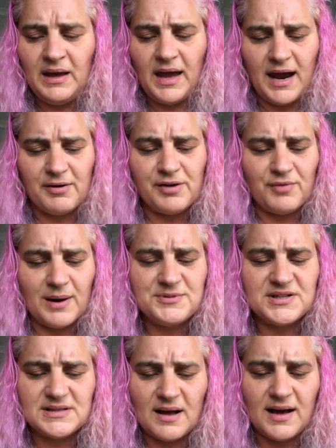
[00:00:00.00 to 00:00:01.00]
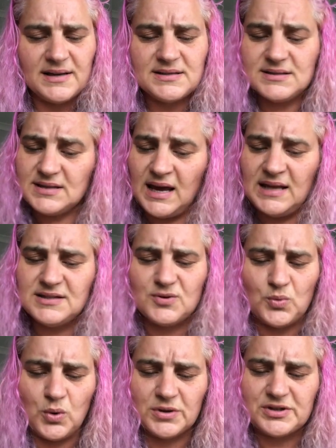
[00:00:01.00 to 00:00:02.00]
Harry rubs his eyes, stands
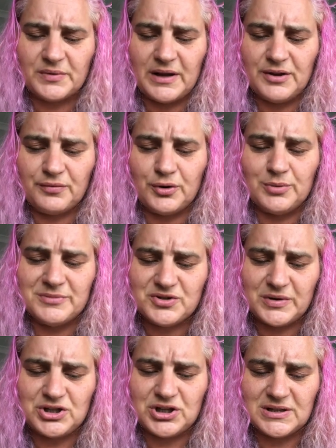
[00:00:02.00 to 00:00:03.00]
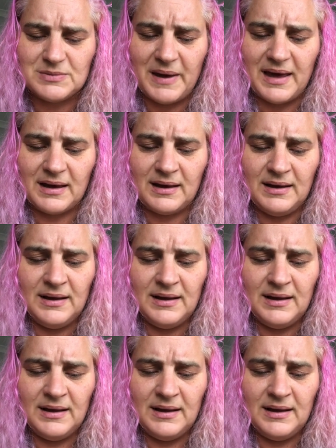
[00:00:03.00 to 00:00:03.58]
and walks around the room, stretching his back.